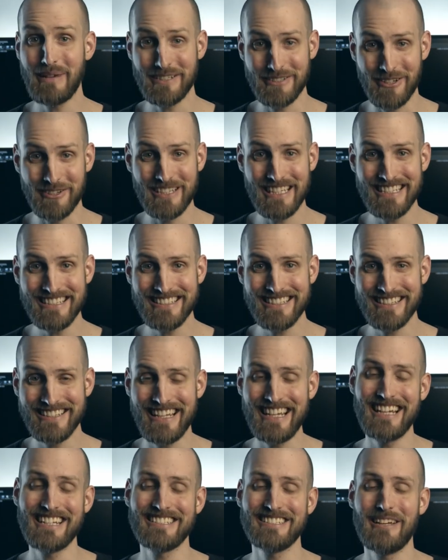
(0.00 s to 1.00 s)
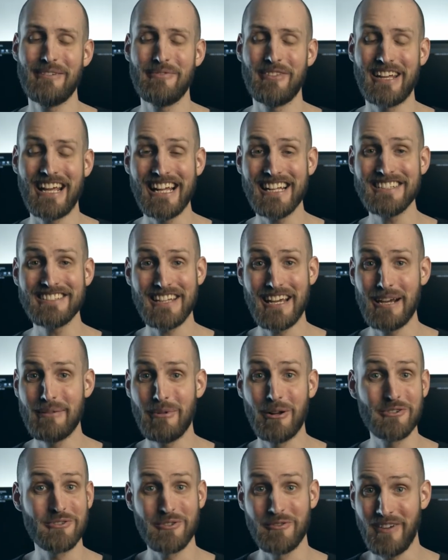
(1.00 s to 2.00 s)
but not least, there's something else I'm
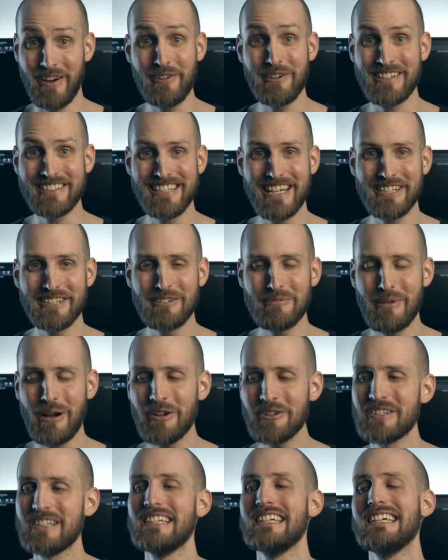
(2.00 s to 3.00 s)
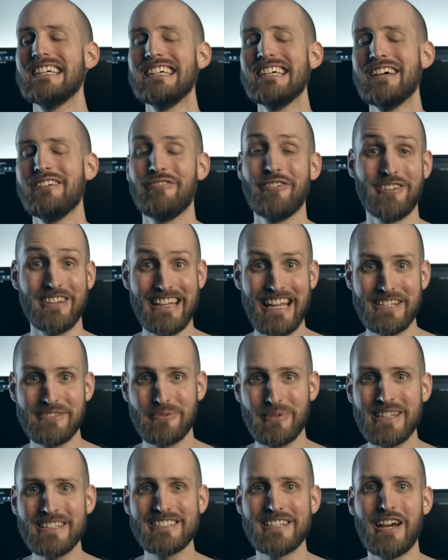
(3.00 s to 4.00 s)
also very excited about. For the last
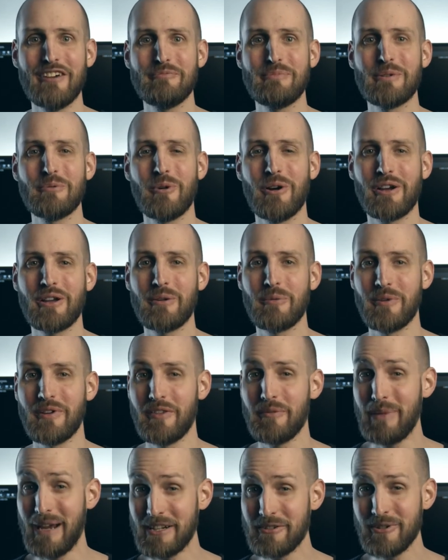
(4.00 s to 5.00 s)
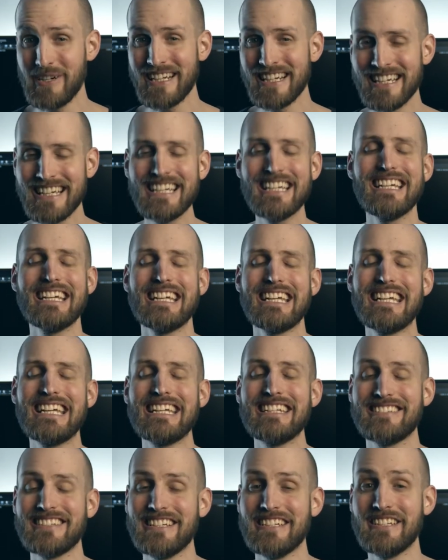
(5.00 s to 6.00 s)
weeks, I've been working with Patrick.
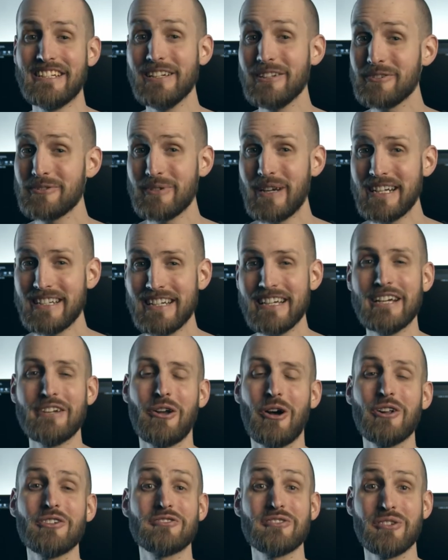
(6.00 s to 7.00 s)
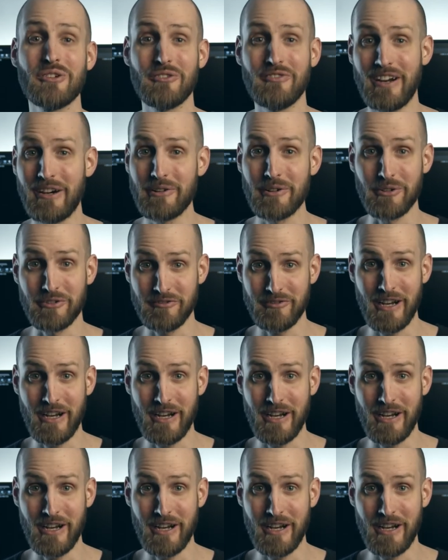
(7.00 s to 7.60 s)
He's an illustrator and also a very good